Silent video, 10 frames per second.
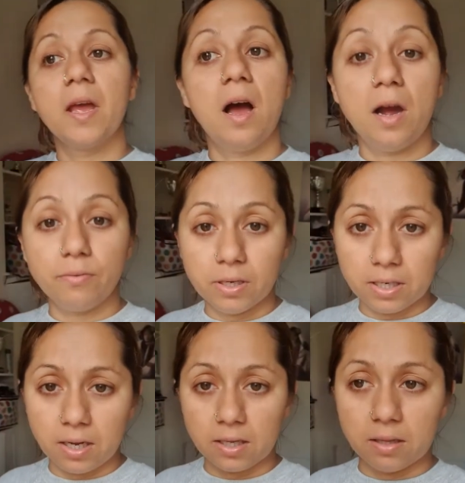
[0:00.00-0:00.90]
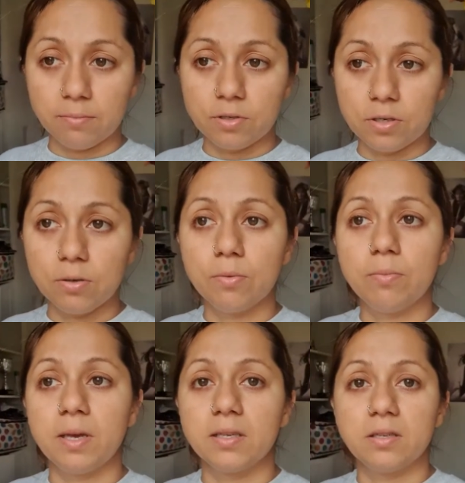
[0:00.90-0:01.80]
I really like them too,
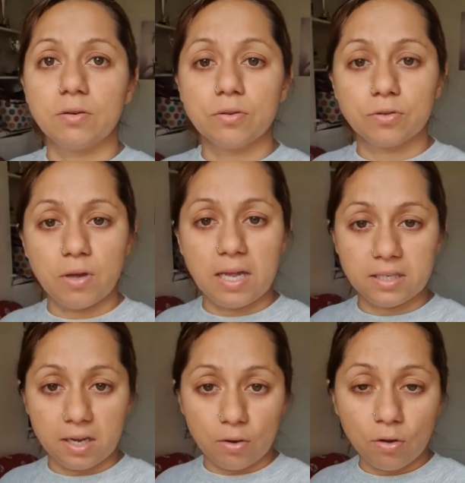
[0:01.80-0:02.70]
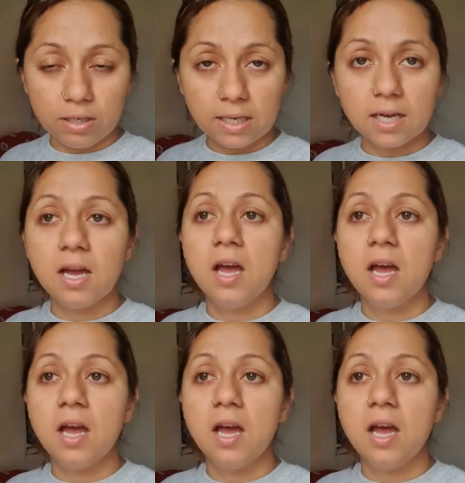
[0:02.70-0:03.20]
because they're also anti-colic,